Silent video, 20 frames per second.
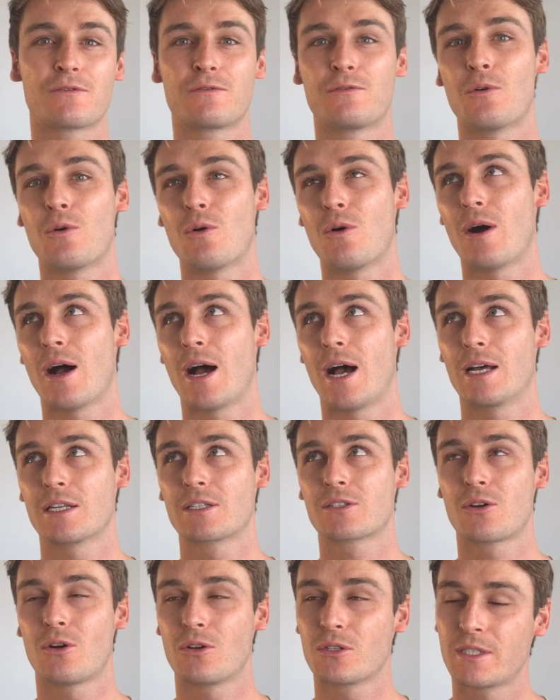for us
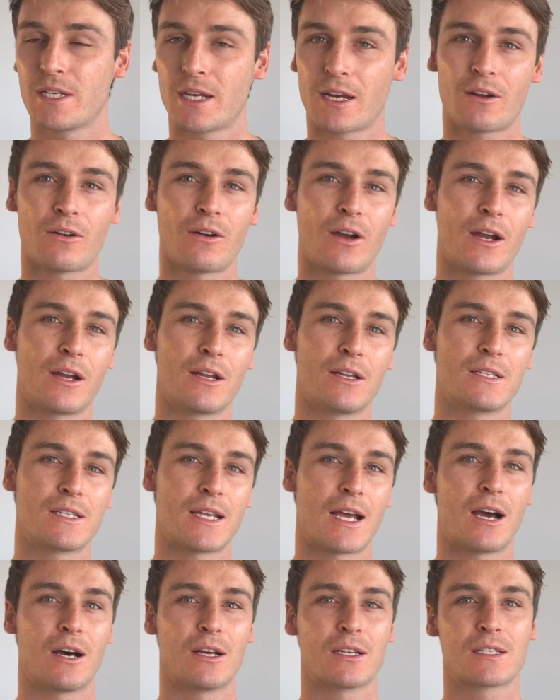content creators,
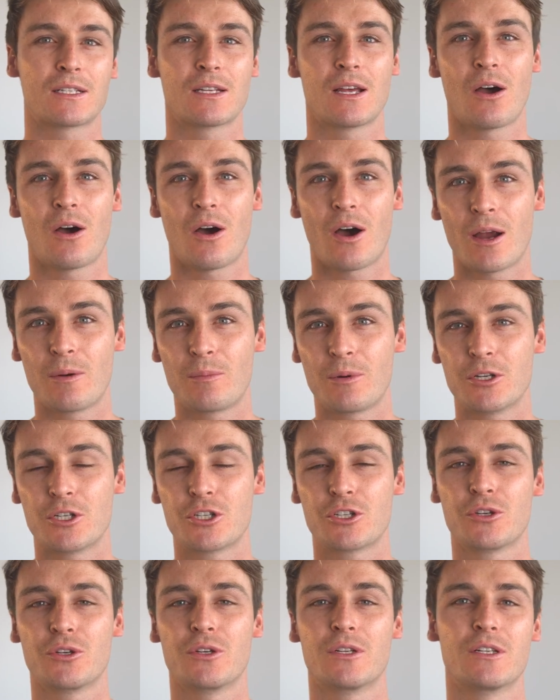us hybrid
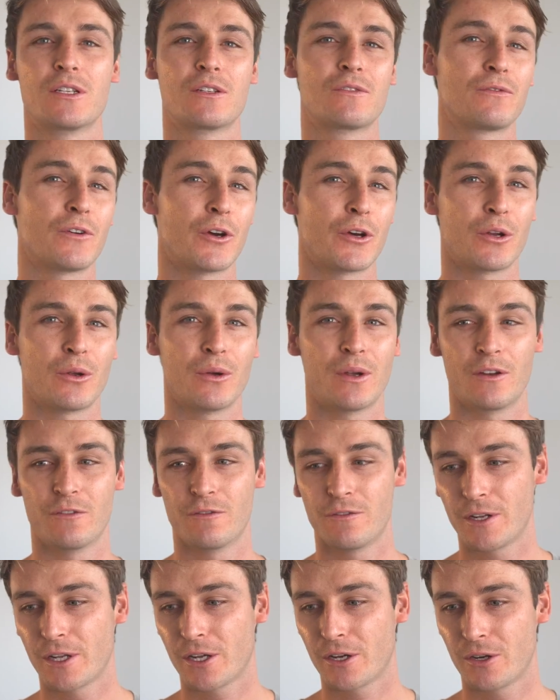shooters, photo and
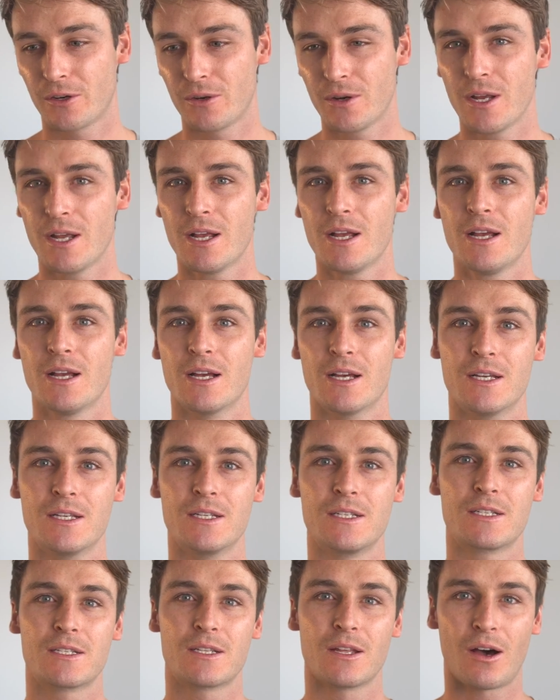video,
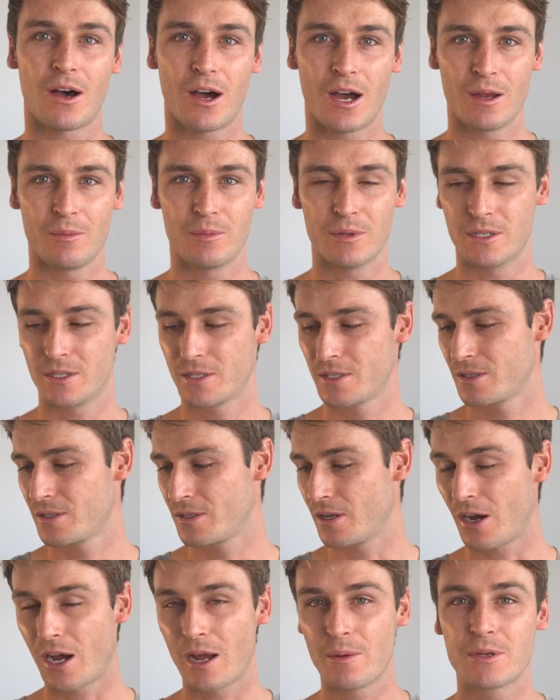is the Ibis.
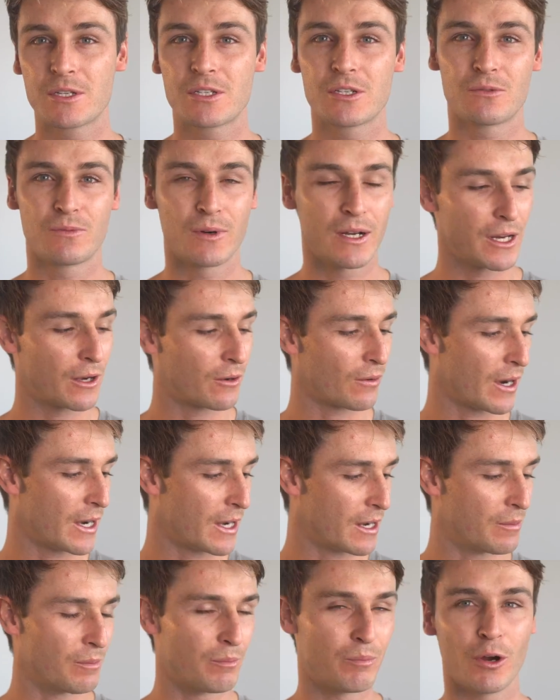The Ibis is really
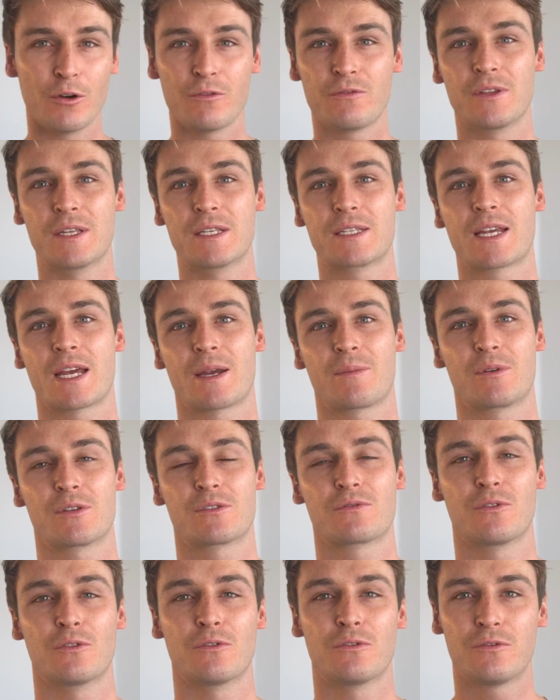great in both of these cameras
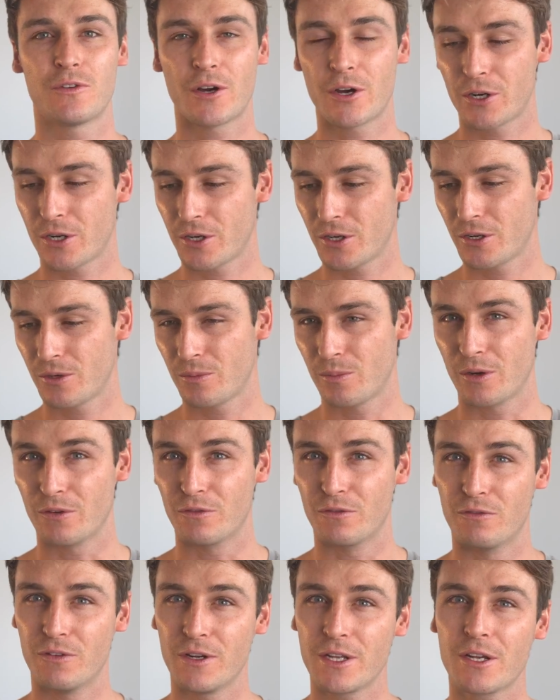for photo, but
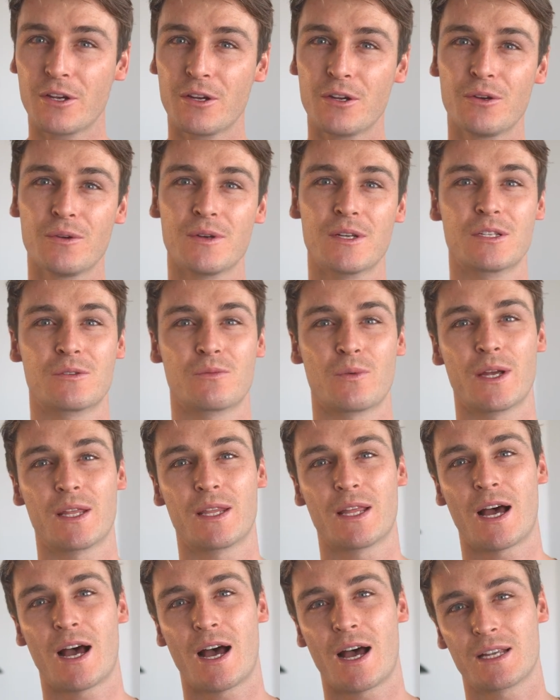video is where
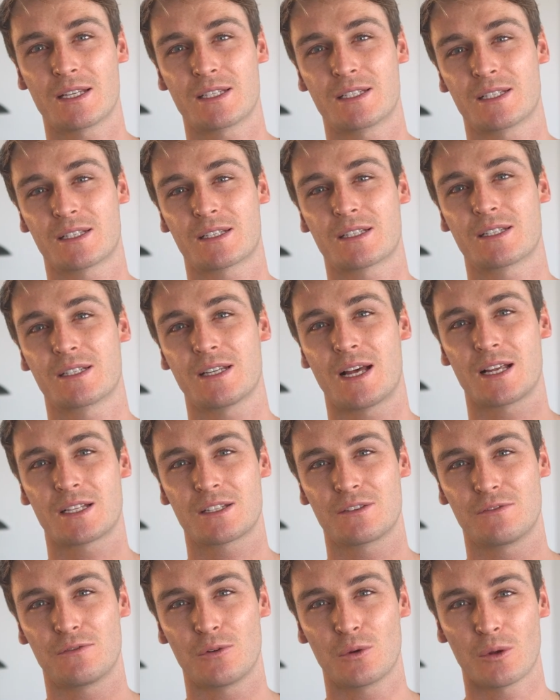the R6 starts
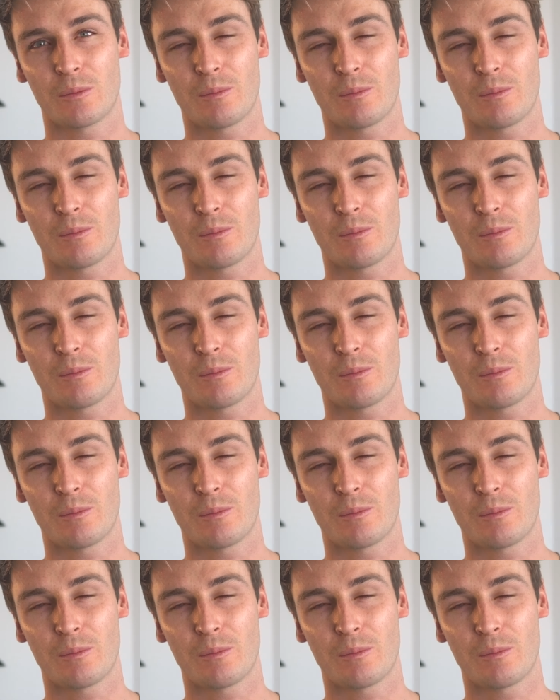to fall